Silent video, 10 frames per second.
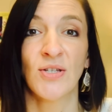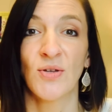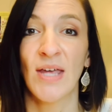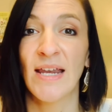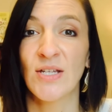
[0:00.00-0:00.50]

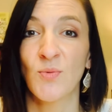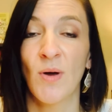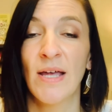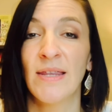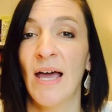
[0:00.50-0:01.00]
So that is
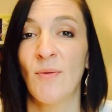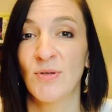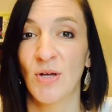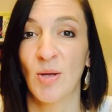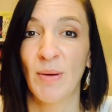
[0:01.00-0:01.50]
what that
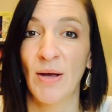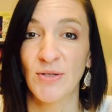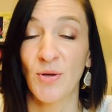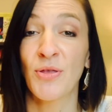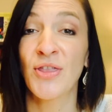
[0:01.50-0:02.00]
was all about.
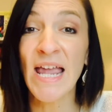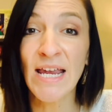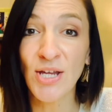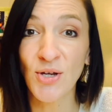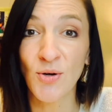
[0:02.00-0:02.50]
So
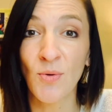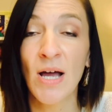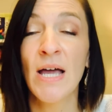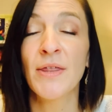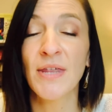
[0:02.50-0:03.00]
thank you,
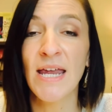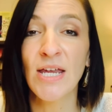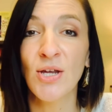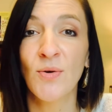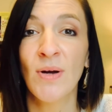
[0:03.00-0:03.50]

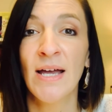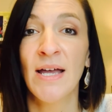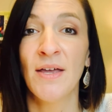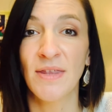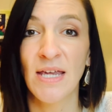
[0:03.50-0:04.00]
thank you,
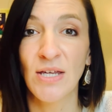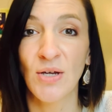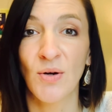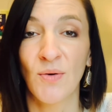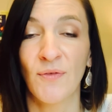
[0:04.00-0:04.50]
thank
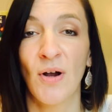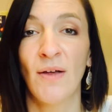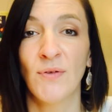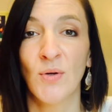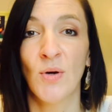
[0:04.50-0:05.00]
you for
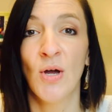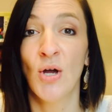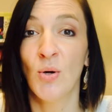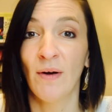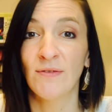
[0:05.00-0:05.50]
all of you
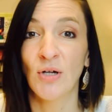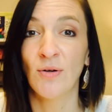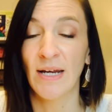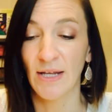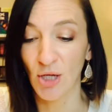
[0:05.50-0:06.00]
who have
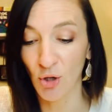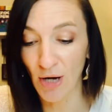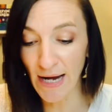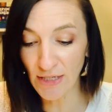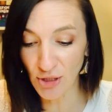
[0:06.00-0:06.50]
donated. The
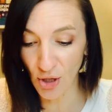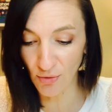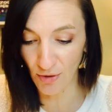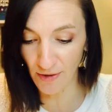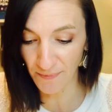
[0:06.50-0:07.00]
grand
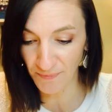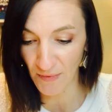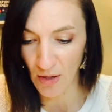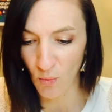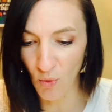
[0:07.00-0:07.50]
total
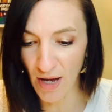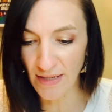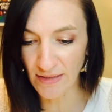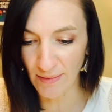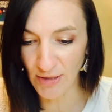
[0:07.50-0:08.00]

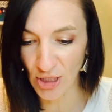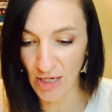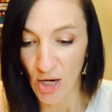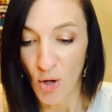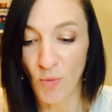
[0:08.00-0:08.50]
was, let me
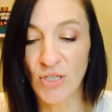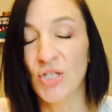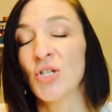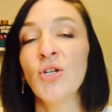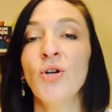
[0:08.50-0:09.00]
check, was
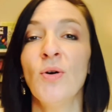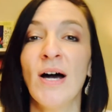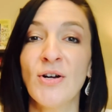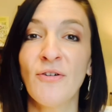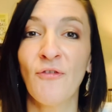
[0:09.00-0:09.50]

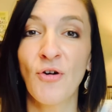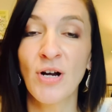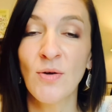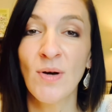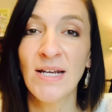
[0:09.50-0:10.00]

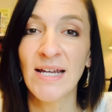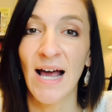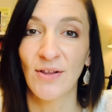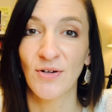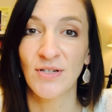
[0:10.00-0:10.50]

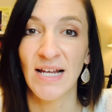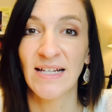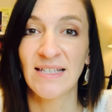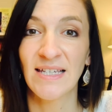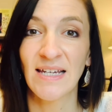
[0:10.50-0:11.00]

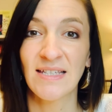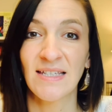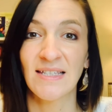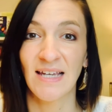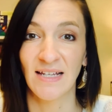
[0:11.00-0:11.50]

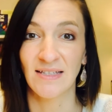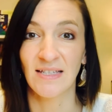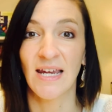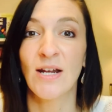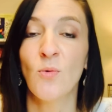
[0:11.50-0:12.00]
$241.06
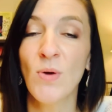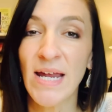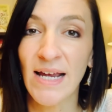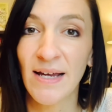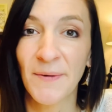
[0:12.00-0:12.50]
in a
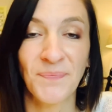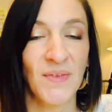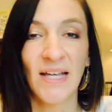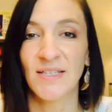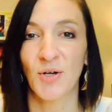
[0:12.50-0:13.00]
week.
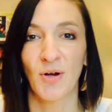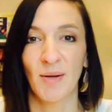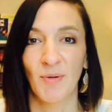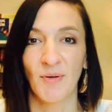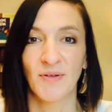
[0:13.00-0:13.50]
That's
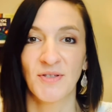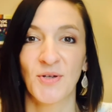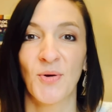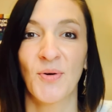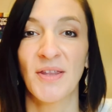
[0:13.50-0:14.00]
incredible.
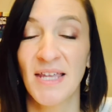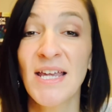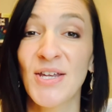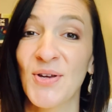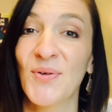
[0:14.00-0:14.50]
So
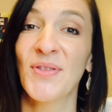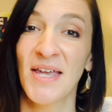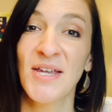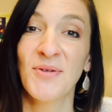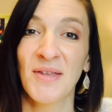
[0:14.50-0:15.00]
thank you,
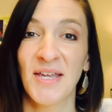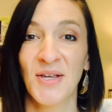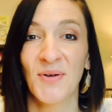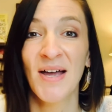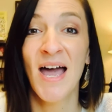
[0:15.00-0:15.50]
thank you, thank you.